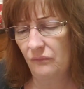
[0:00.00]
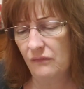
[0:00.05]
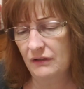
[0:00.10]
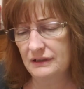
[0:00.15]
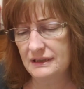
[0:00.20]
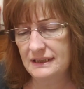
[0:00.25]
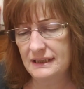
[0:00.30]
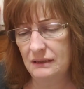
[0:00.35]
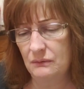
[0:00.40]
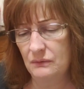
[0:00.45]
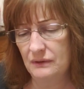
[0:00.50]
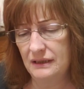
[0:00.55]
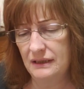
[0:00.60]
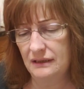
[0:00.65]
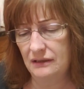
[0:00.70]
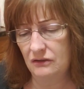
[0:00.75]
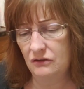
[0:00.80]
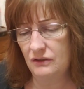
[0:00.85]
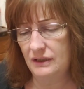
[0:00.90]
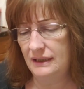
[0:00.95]
Let's see what the
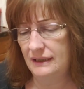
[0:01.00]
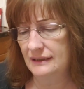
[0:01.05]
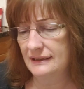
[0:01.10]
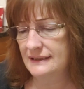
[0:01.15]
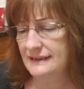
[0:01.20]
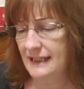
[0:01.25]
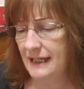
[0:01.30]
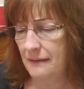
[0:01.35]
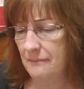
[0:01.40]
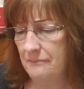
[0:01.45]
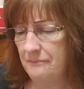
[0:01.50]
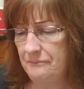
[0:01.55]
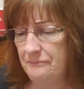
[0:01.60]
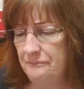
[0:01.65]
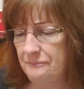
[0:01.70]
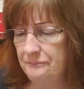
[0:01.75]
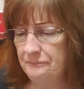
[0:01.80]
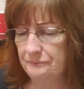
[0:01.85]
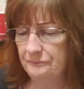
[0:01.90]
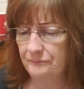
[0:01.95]
ingredients say.
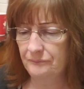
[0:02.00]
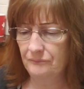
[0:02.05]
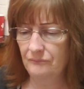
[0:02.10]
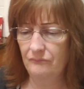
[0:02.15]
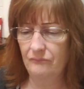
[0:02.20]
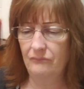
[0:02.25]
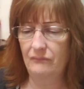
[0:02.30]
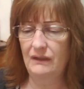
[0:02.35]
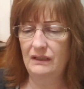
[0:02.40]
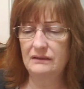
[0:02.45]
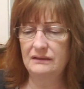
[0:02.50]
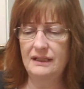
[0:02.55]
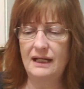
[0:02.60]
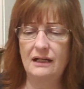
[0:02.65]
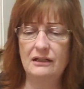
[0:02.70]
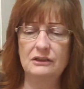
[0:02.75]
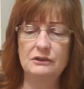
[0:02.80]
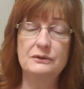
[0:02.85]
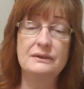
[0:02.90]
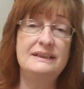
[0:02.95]

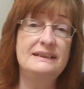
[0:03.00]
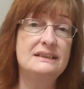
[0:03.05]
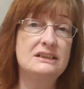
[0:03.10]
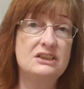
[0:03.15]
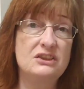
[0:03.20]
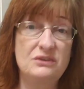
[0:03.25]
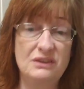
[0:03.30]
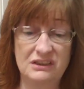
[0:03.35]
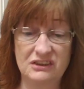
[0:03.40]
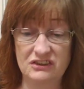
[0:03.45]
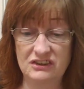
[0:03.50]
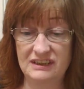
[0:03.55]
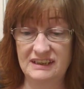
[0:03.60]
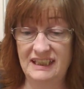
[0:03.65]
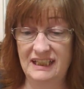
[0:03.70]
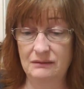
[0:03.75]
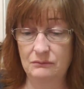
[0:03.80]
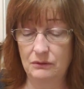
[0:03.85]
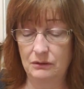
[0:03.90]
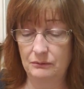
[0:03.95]
Calories,
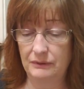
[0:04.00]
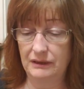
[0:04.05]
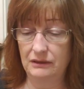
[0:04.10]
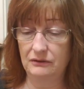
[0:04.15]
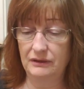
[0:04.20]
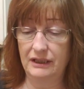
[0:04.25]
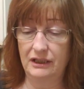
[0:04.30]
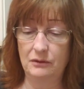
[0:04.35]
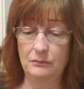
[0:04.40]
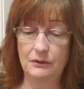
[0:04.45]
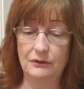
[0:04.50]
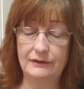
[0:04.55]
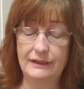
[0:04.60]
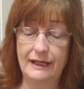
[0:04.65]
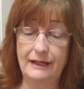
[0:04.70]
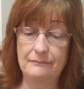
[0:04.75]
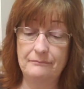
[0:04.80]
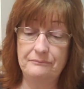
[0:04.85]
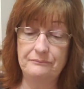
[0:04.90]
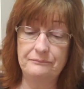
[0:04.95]
210. Well, we don't care about
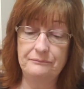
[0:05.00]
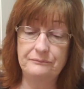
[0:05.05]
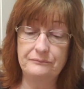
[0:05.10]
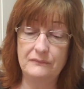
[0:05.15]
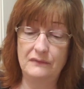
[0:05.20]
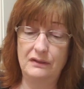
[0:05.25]
that.